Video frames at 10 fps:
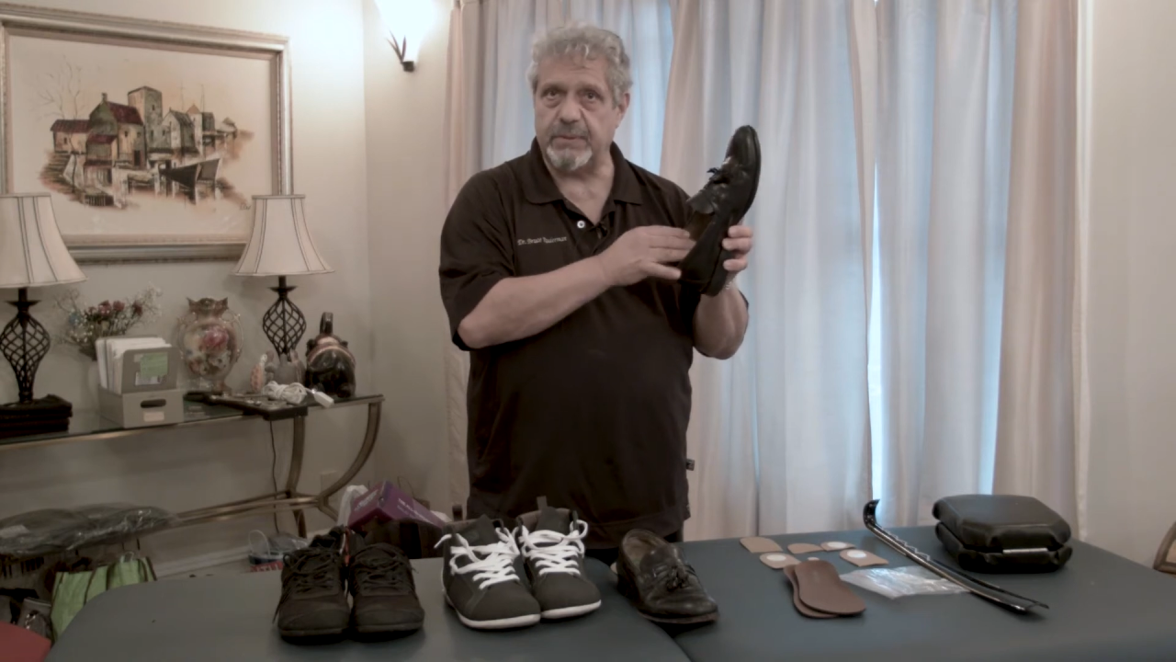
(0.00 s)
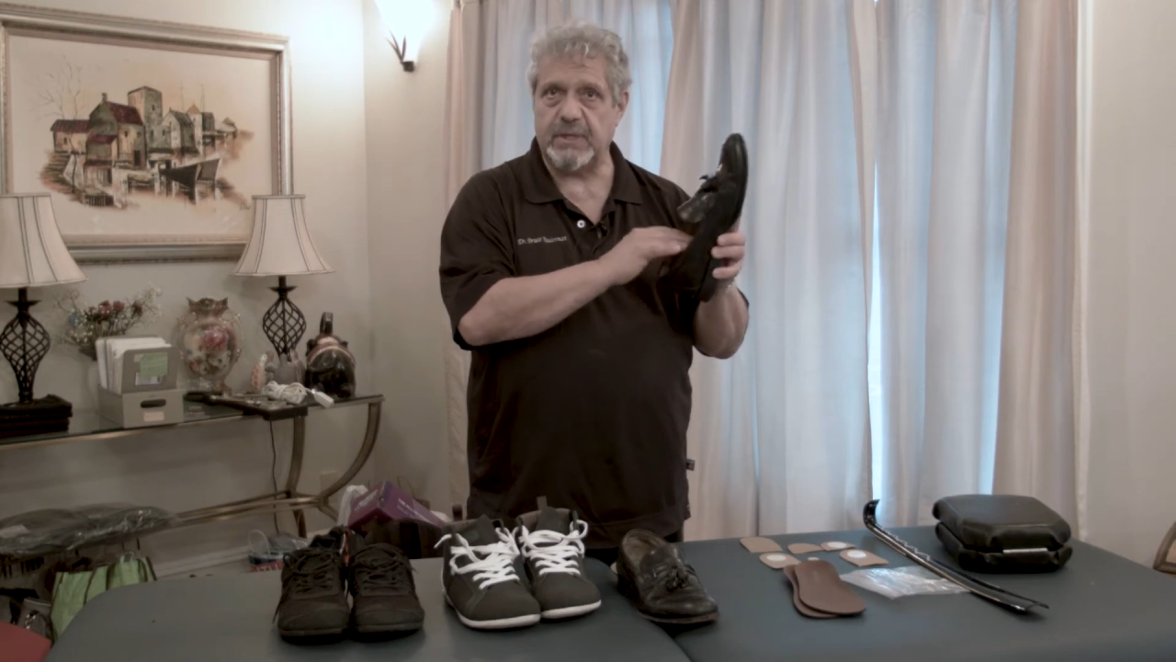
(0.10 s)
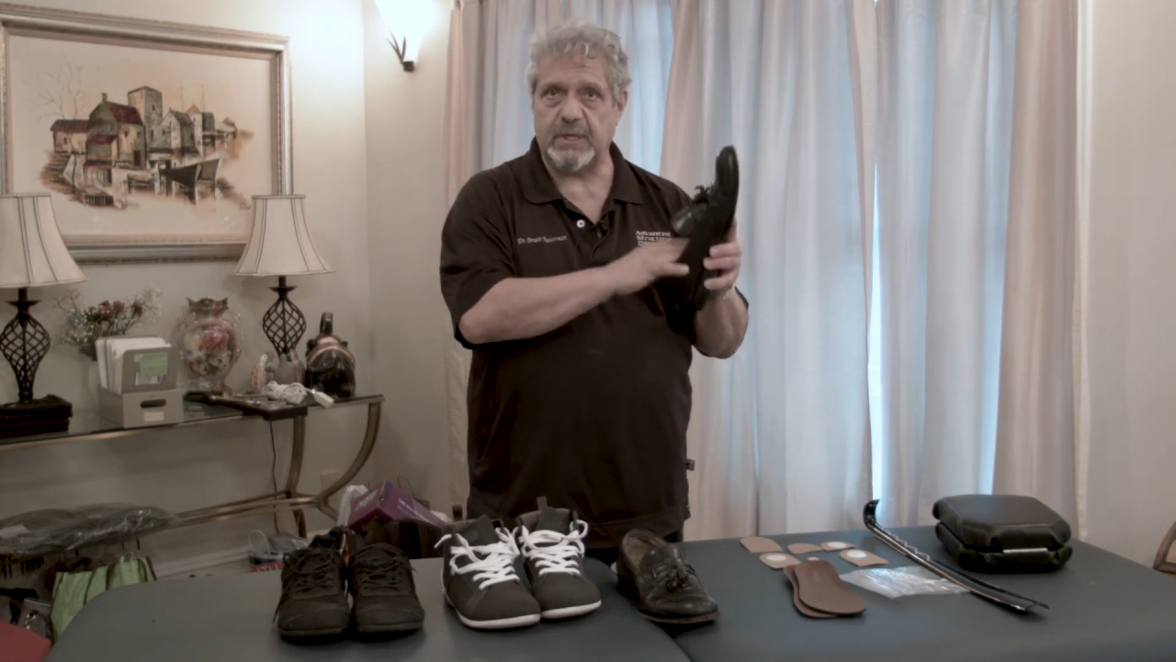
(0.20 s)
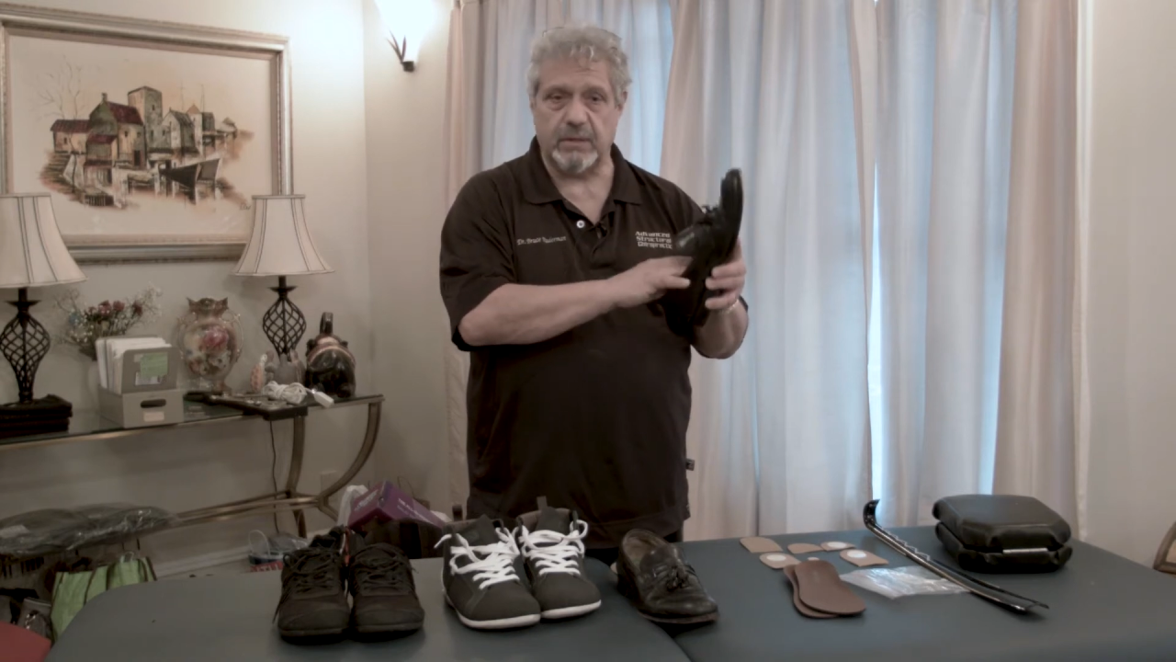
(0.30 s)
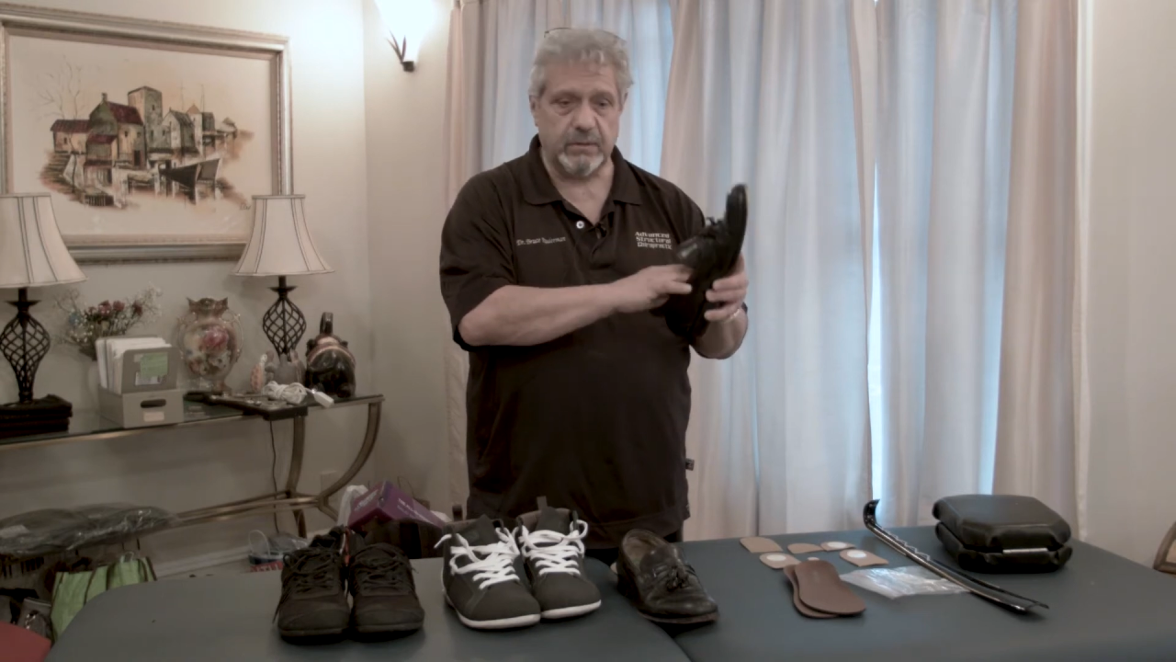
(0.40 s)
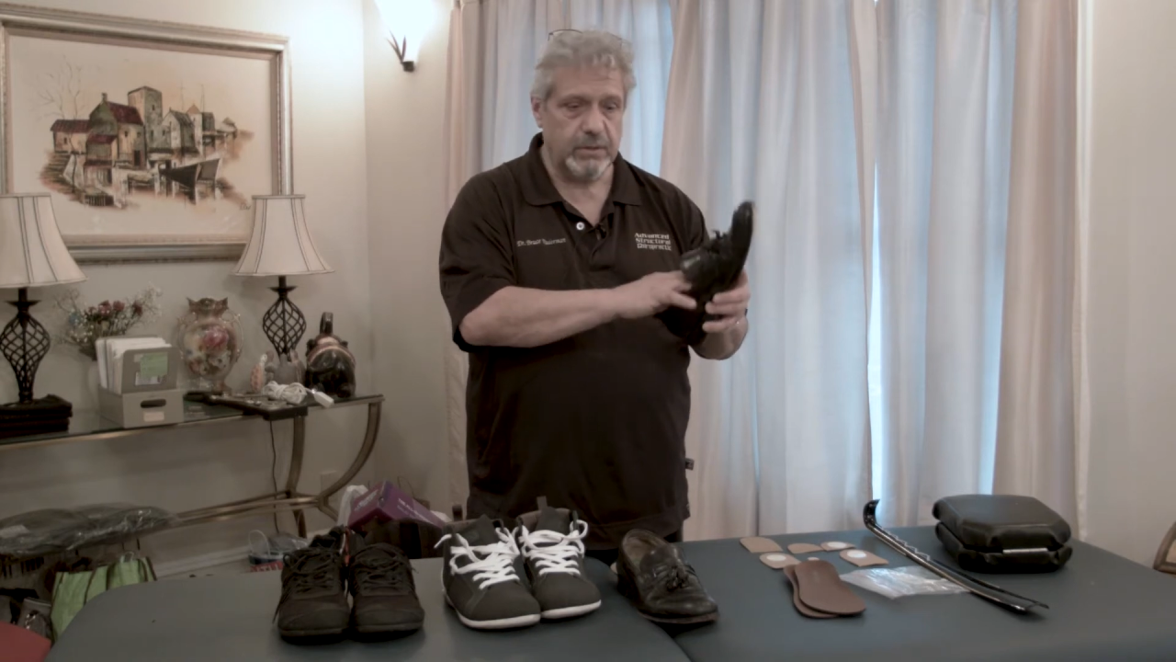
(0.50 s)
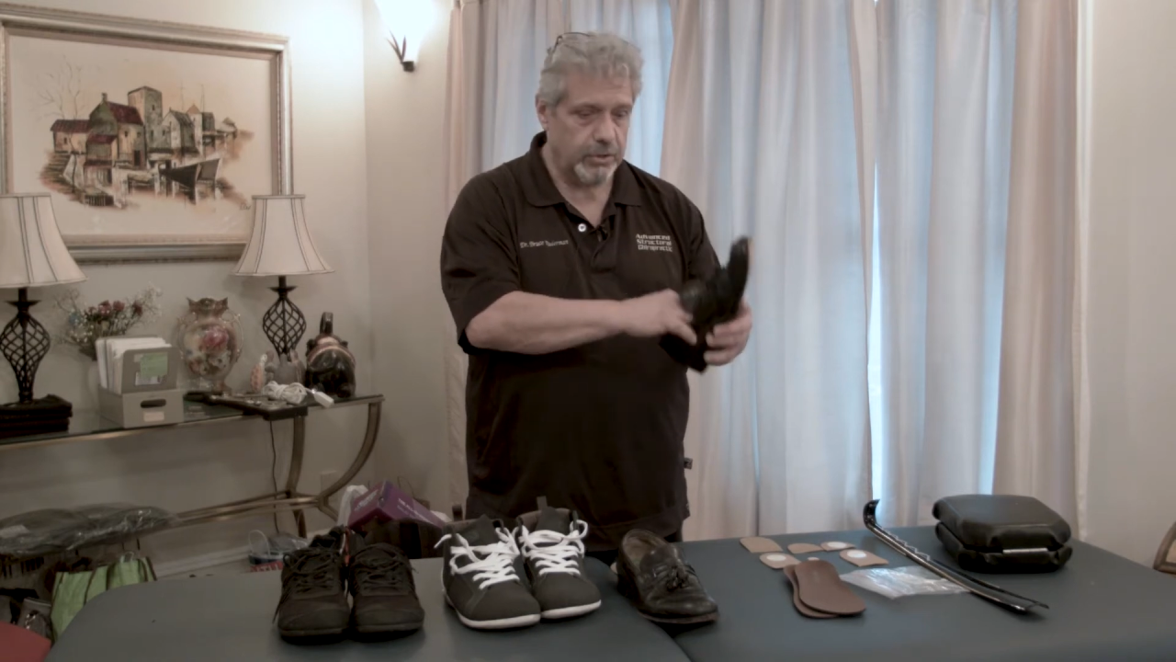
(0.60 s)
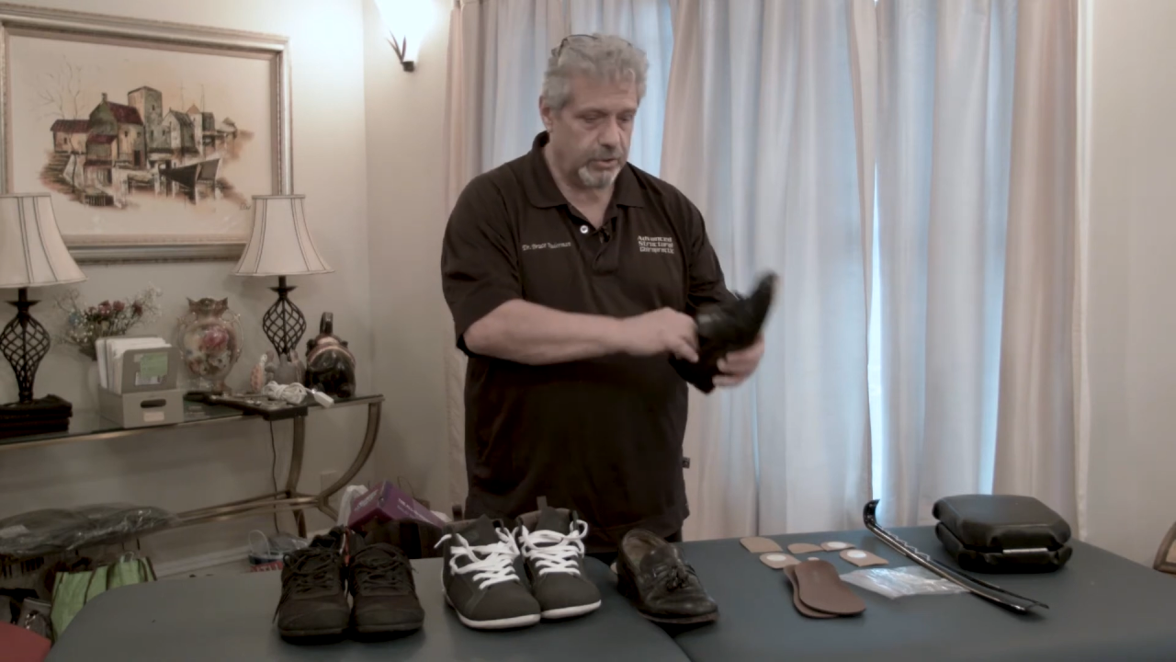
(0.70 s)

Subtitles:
in the heel.